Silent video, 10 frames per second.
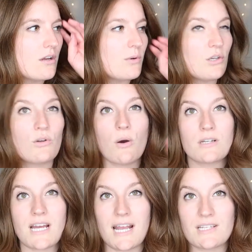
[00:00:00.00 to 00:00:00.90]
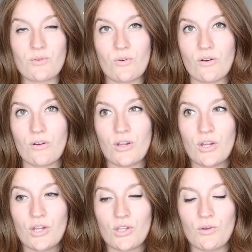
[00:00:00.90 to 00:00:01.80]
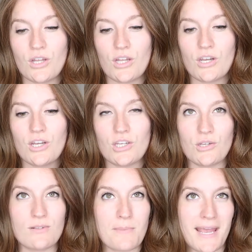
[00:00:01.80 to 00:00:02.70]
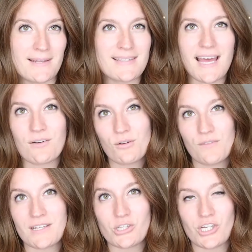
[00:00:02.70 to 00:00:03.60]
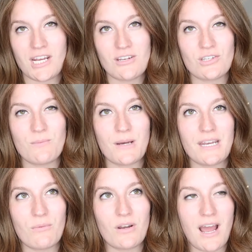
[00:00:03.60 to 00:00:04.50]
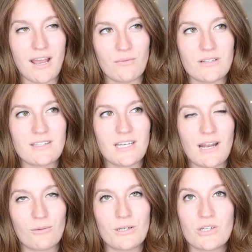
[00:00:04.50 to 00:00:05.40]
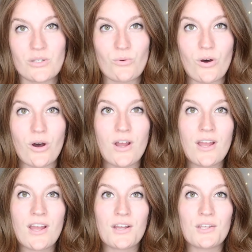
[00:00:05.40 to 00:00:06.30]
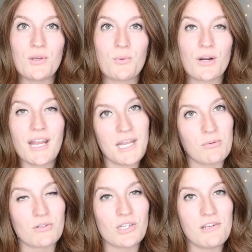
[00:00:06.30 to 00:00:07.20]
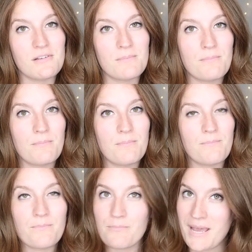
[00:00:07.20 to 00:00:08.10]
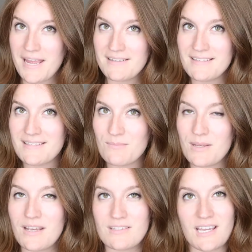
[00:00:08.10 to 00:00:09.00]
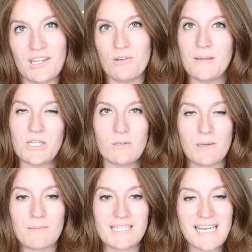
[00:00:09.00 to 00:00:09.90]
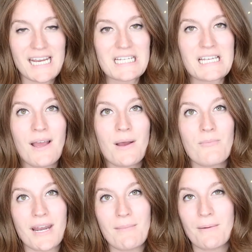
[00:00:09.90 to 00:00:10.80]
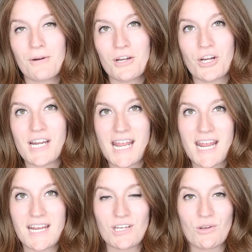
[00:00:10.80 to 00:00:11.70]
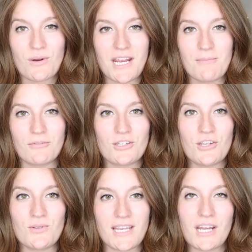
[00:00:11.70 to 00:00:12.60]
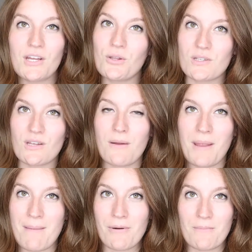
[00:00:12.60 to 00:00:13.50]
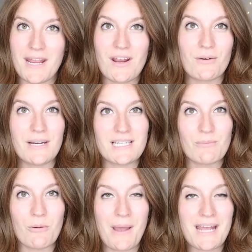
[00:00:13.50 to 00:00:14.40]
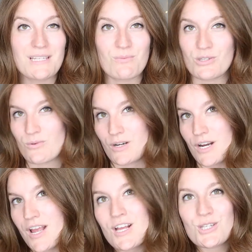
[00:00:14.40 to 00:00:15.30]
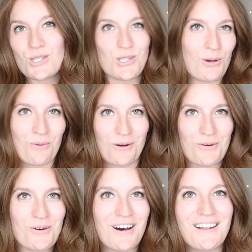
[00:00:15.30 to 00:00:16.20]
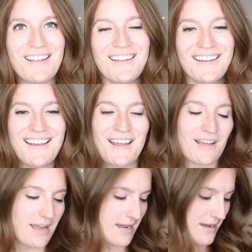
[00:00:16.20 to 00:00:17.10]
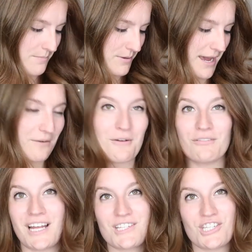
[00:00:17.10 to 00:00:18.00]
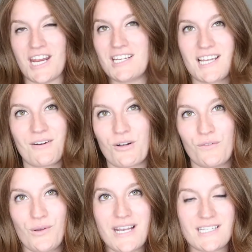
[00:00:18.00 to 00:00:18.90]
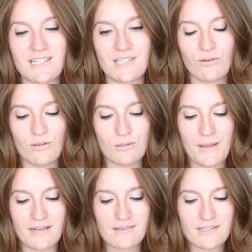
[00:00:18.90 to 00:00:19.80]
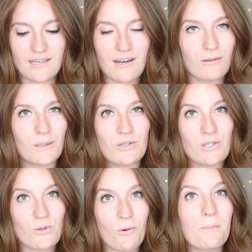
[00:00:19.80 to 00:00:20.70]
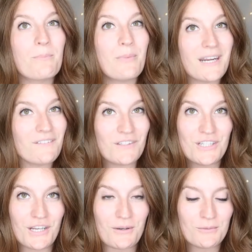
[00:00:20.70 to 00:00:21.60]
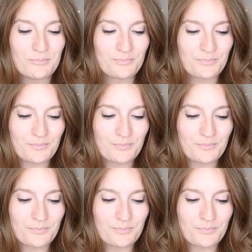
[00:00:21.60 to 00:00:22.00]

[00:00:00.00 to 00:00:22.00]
when you go into high school you can use pens. I don't know if that's changed, but when I was in elementary school, you weren't able to use pens because you made too many mistakes. But I remember in grade 8, you were able to use those Papermate erasable pens, which were super cool. But I don't know if that's changed. I don't know if you guys can still use pens in elementary school, but if you do,